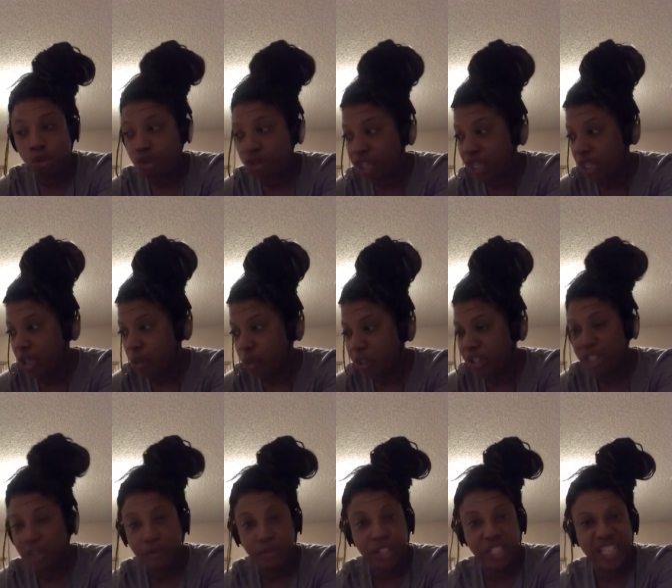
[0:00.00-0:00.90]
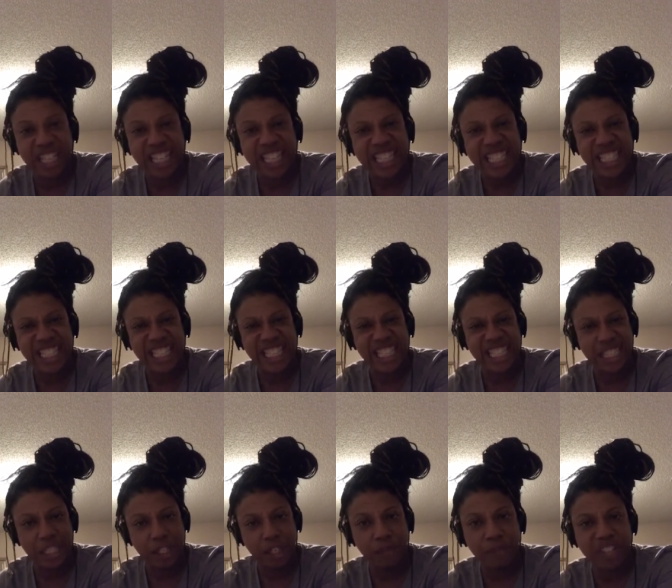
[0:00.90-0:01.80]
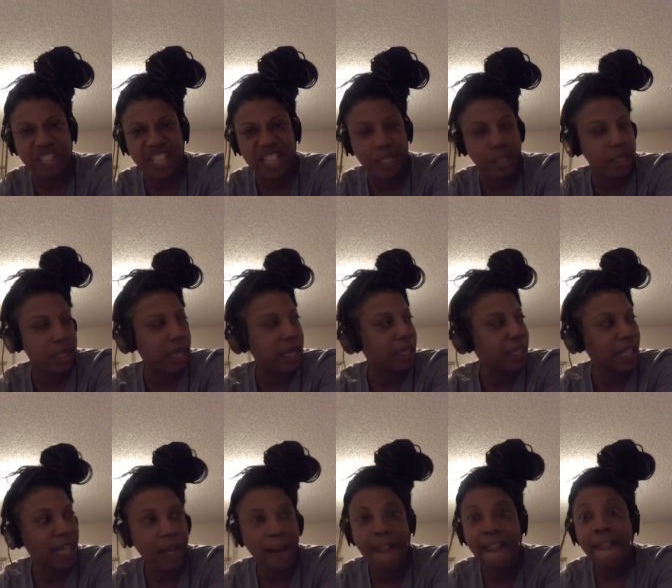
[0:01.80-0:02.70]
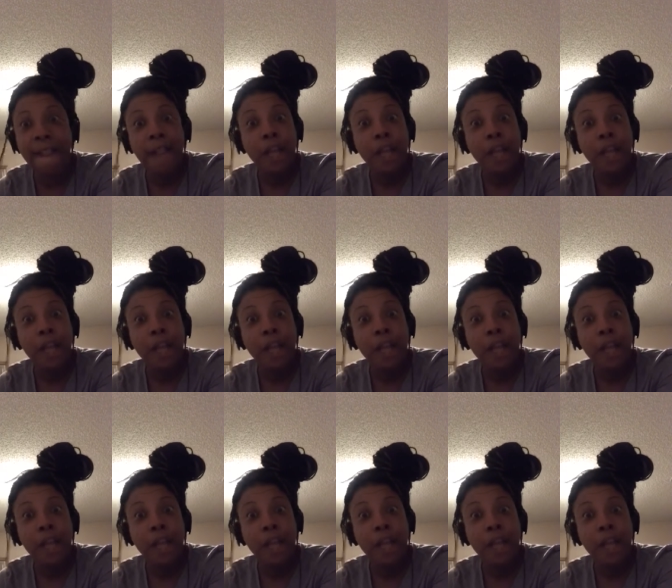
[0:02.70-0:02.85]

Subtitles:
you're dealing with different entities and different things like that,